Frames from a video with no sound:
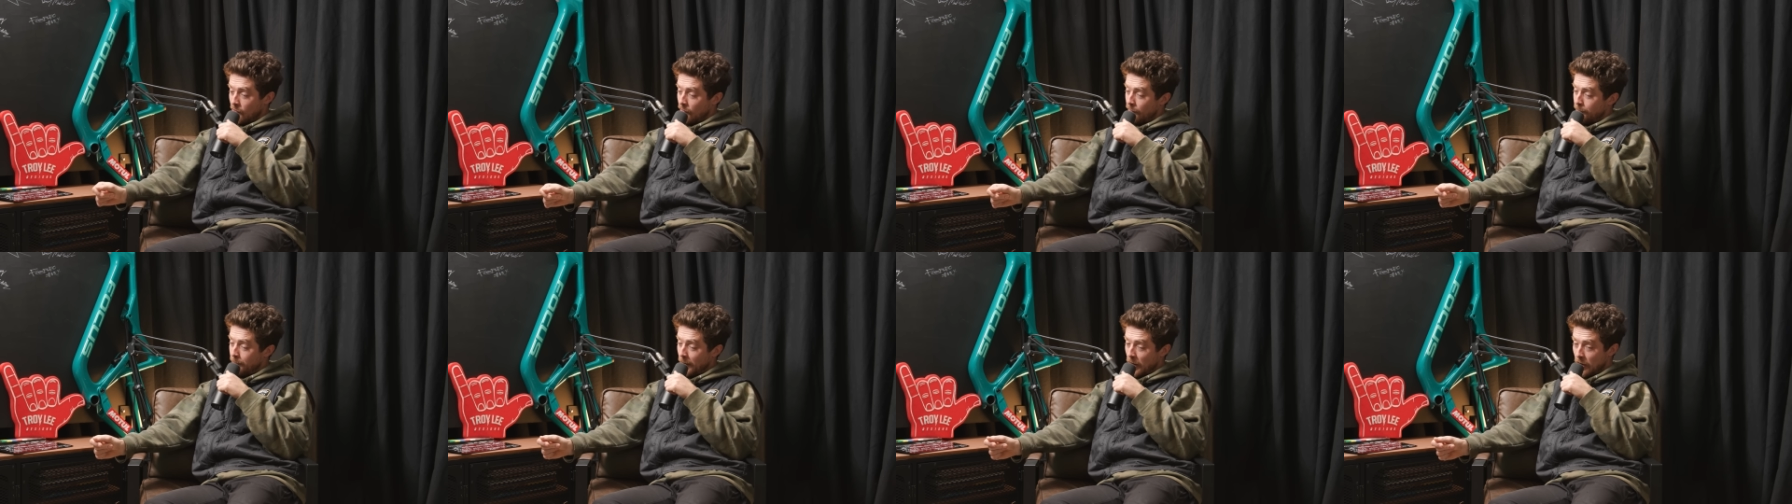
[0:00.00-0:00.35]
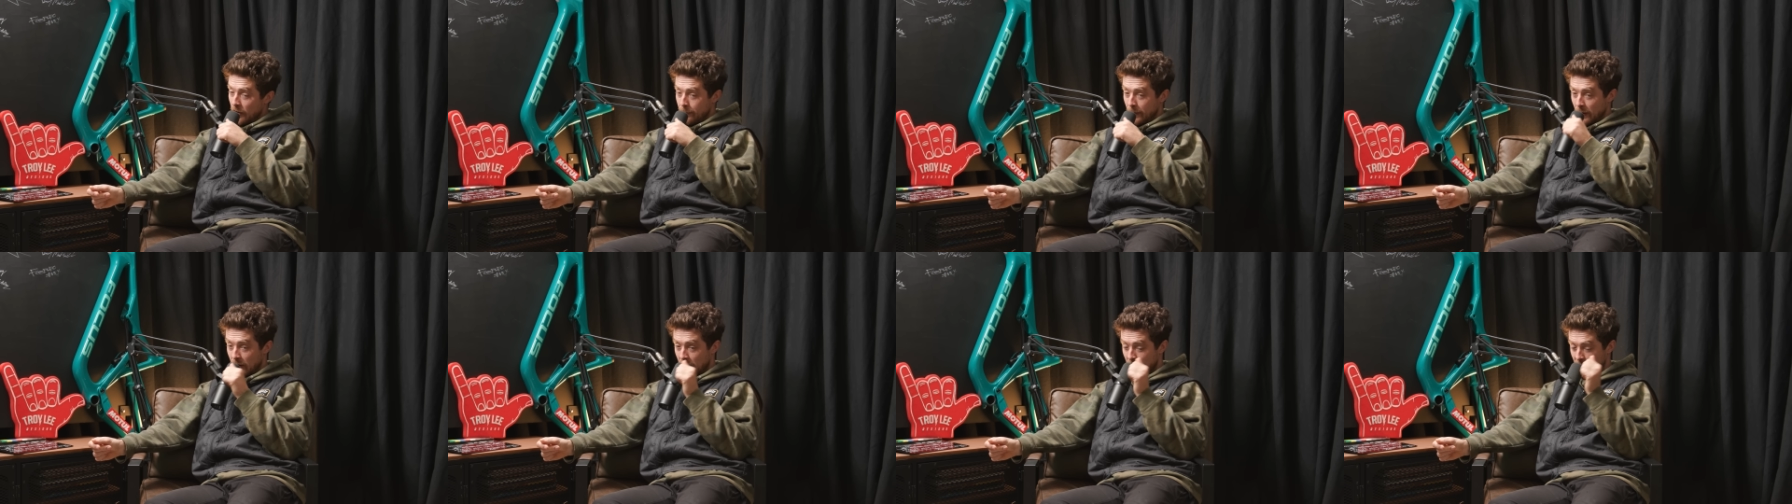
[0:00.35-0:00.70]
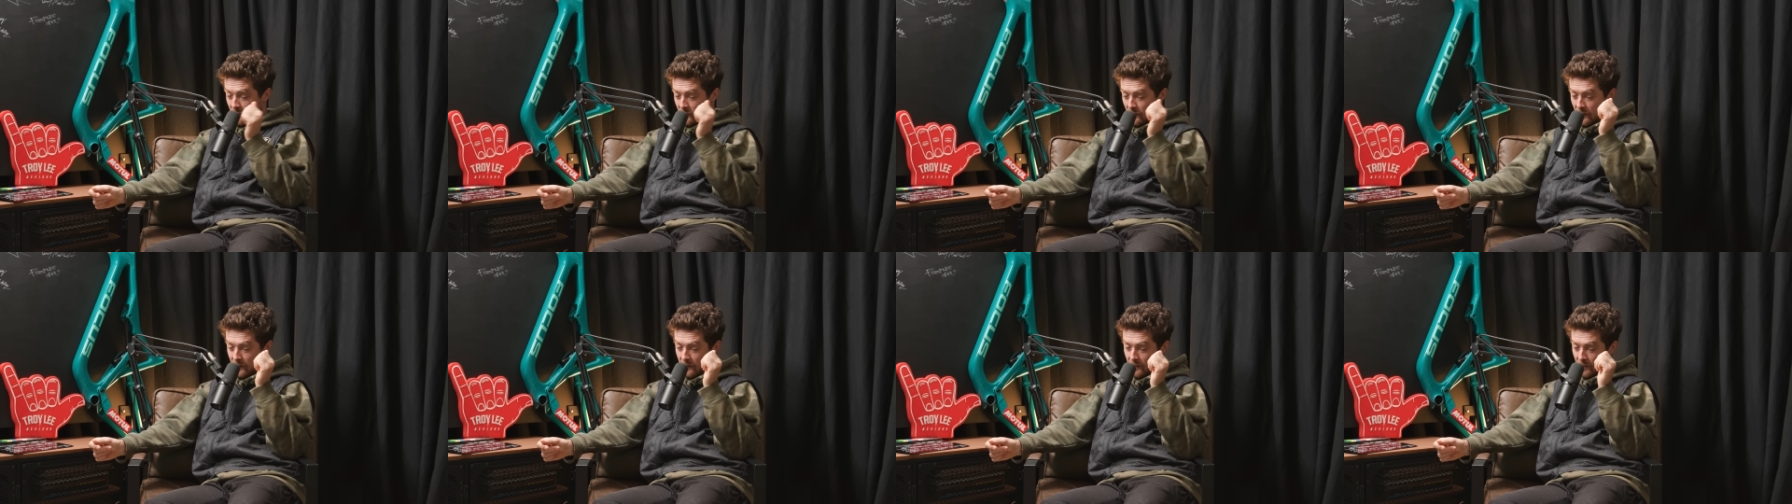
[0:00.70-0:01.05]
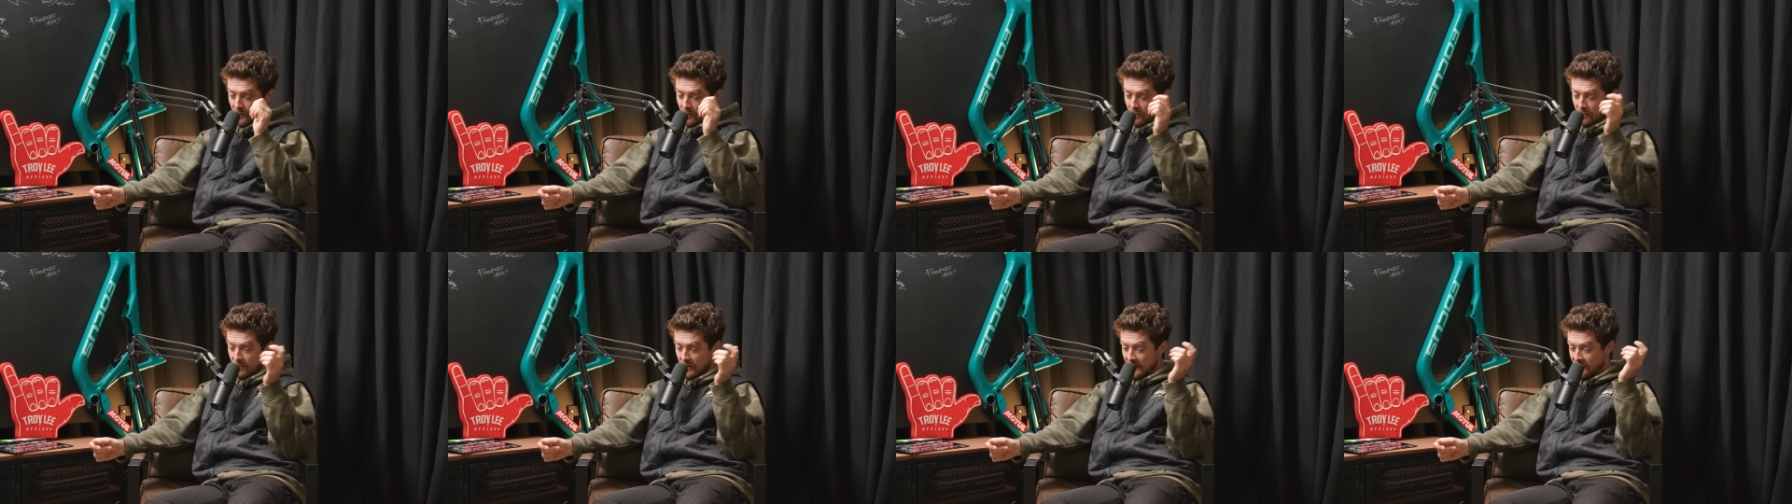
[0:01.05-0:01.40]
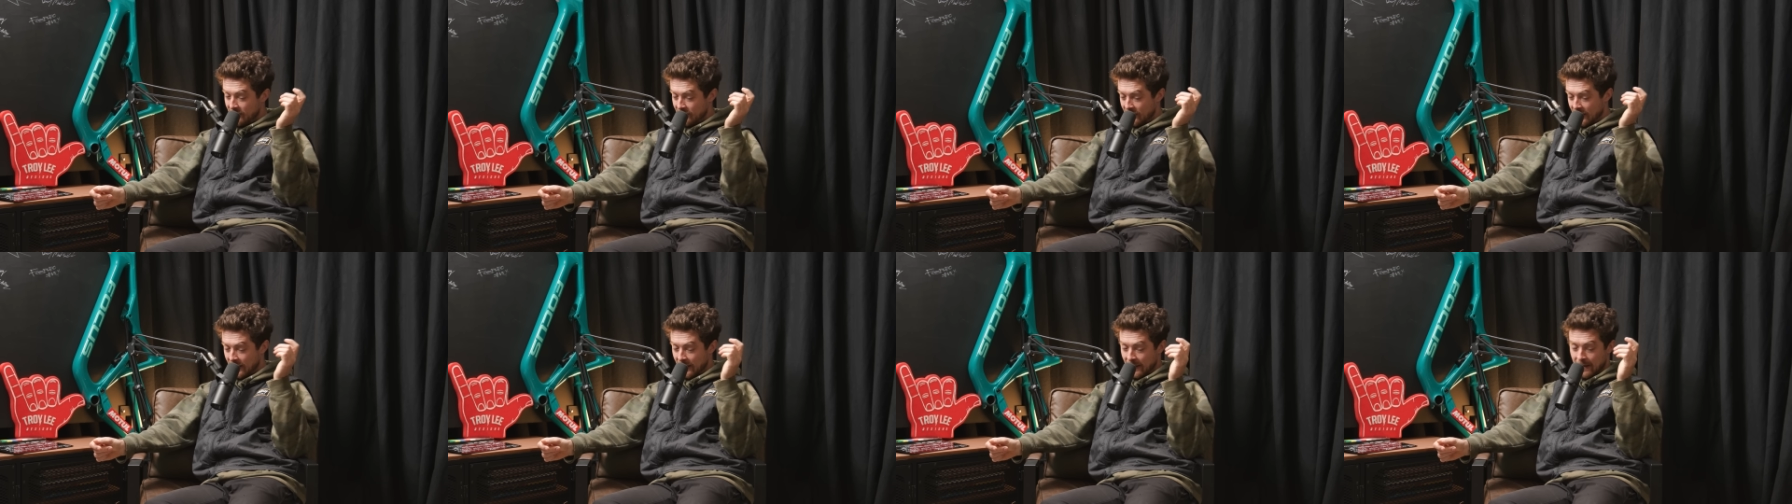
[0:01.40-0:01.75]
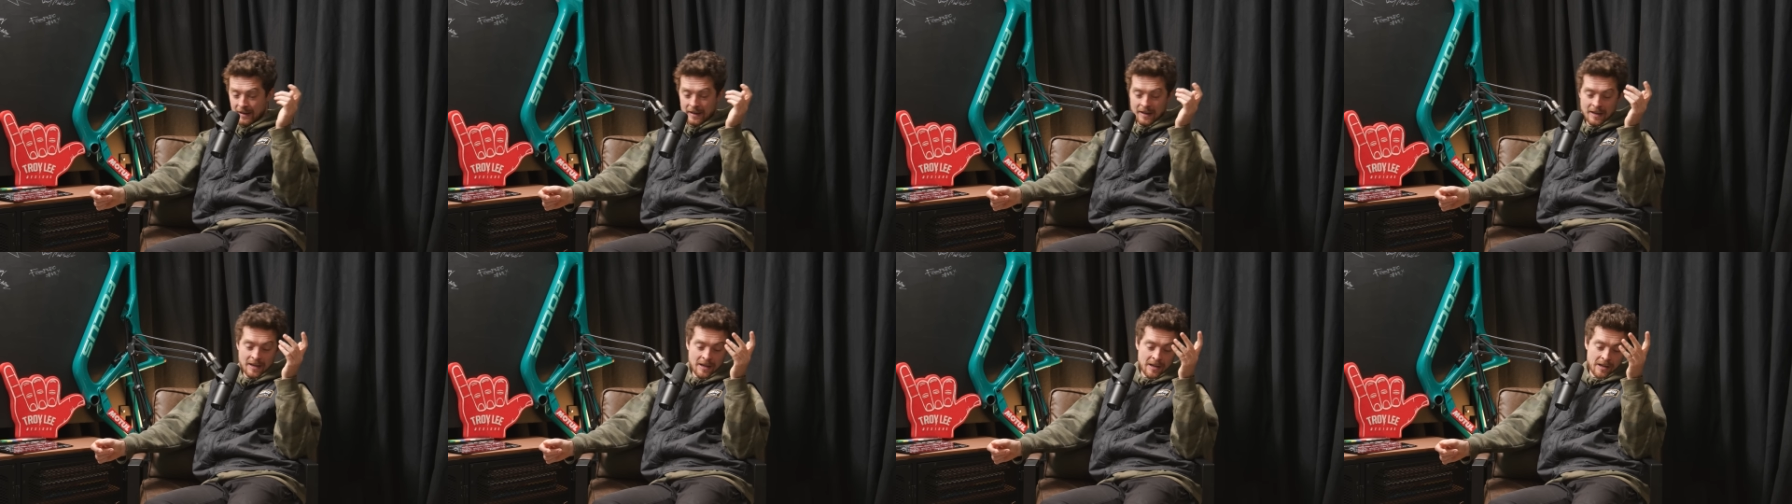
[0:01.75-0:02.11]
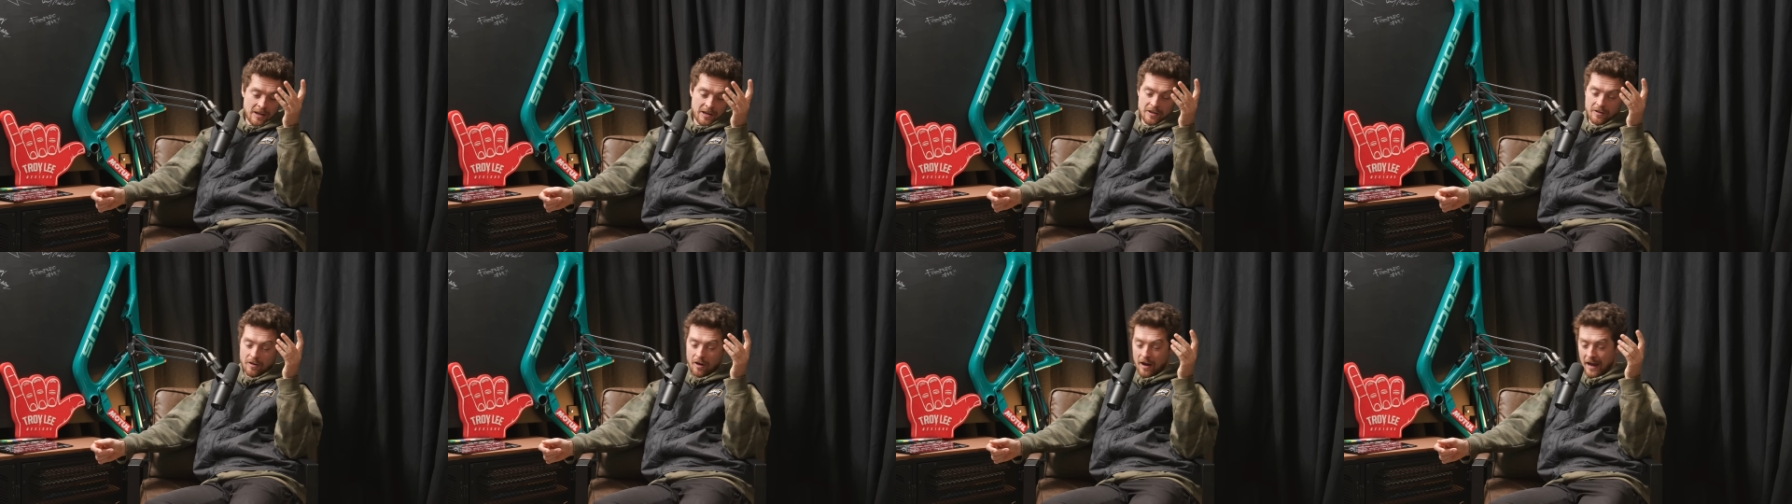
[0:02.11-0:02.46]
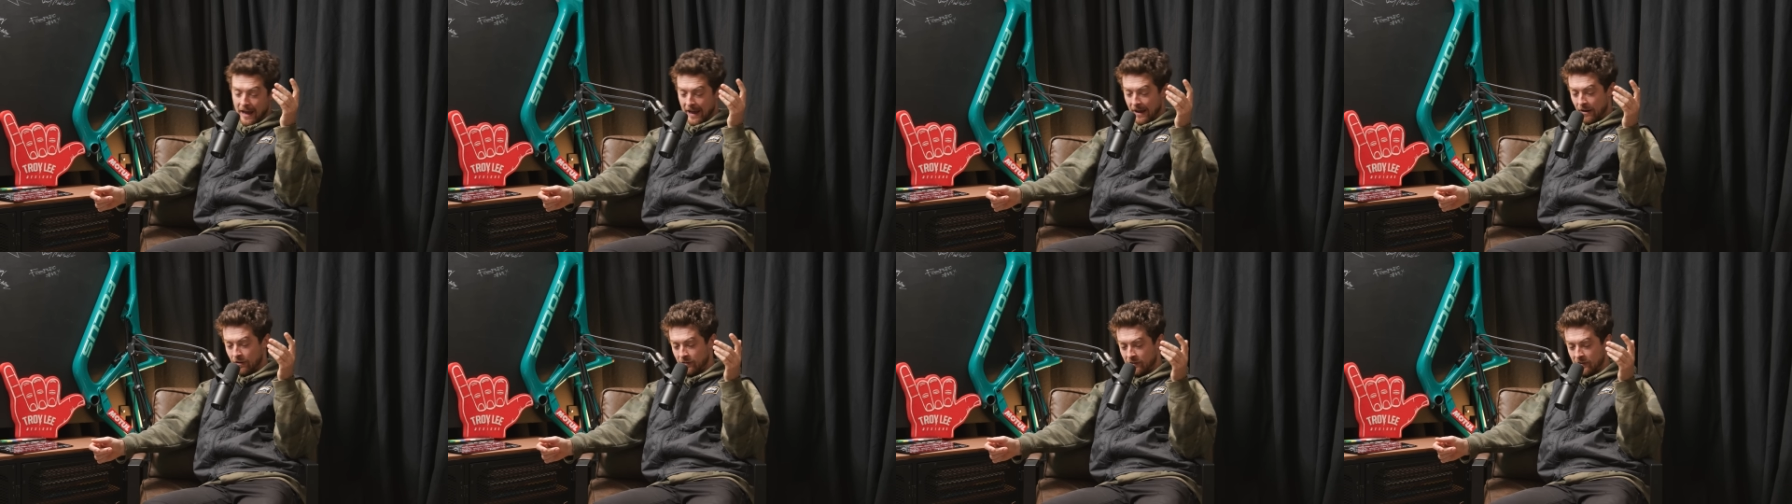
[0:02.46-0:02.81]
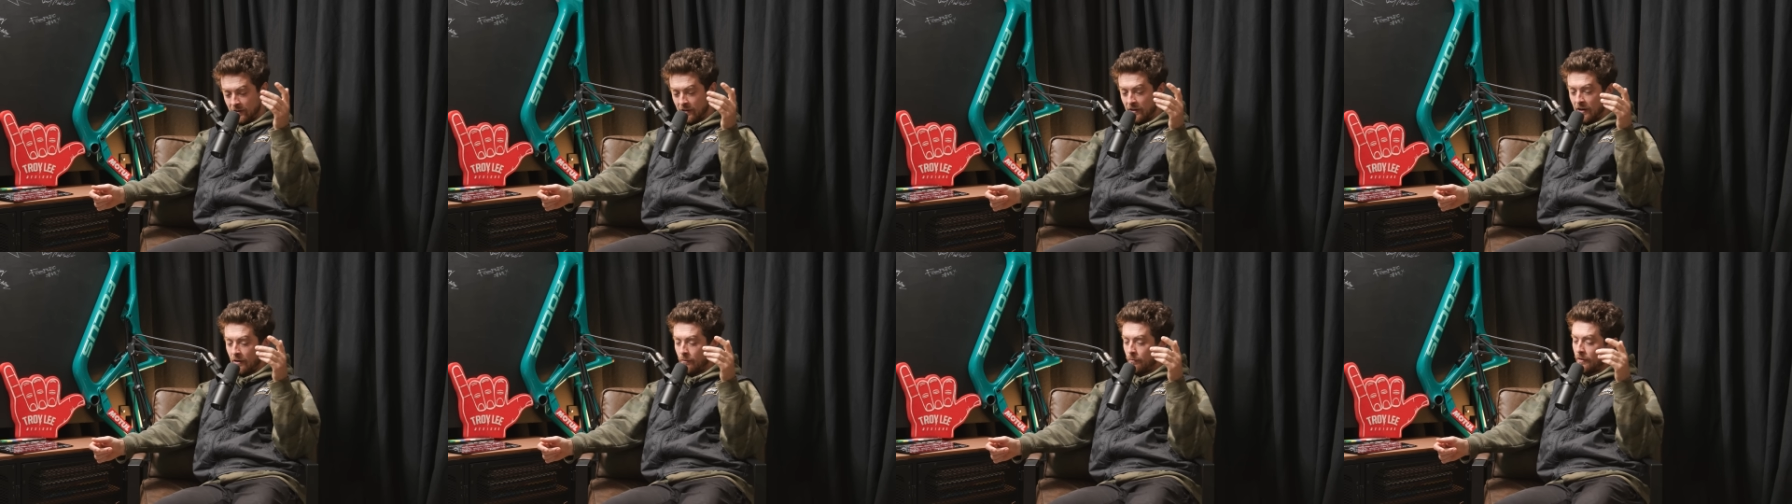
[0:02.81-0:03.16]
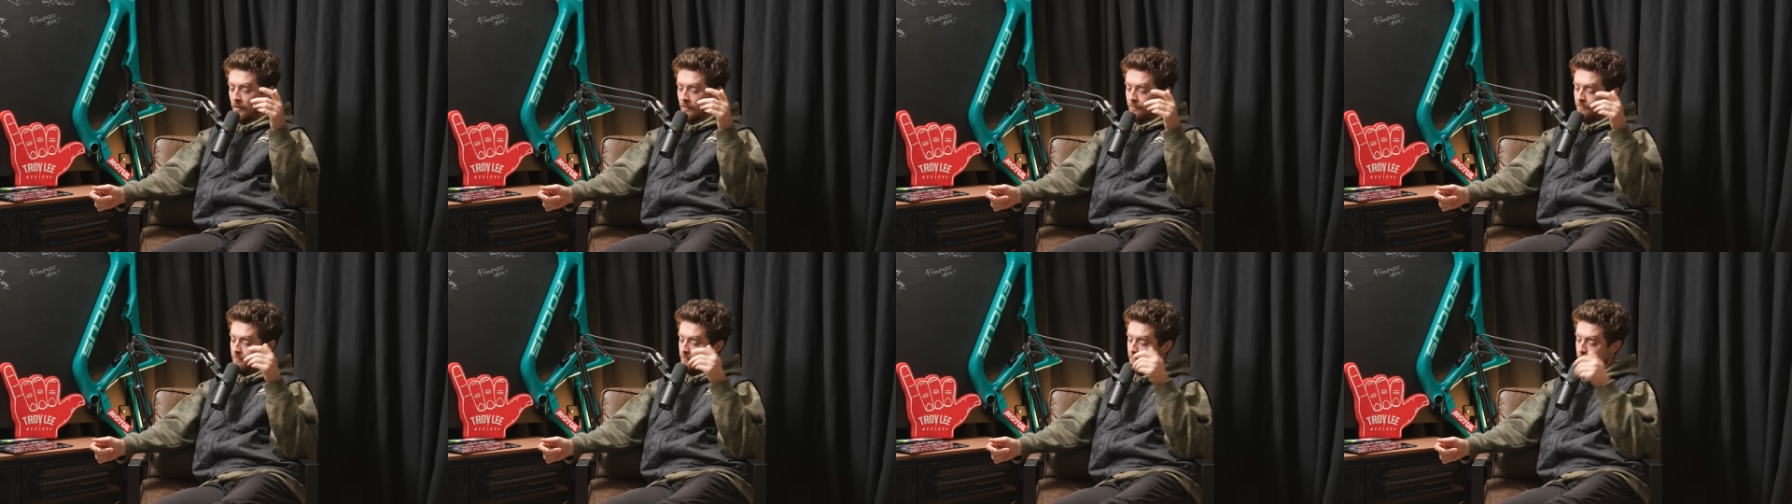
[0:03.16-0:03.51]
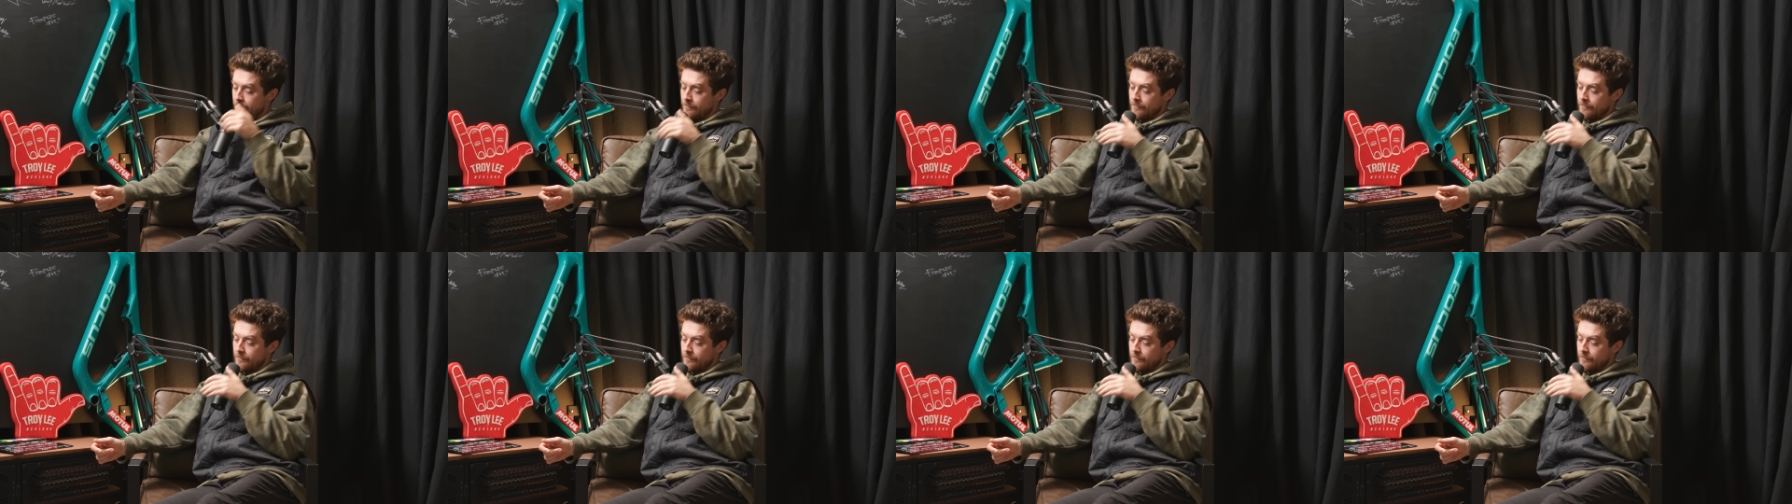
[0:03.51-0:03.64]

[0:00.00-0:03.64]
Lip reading: sort of bypass this and you're listening and you got a house that you don't want to,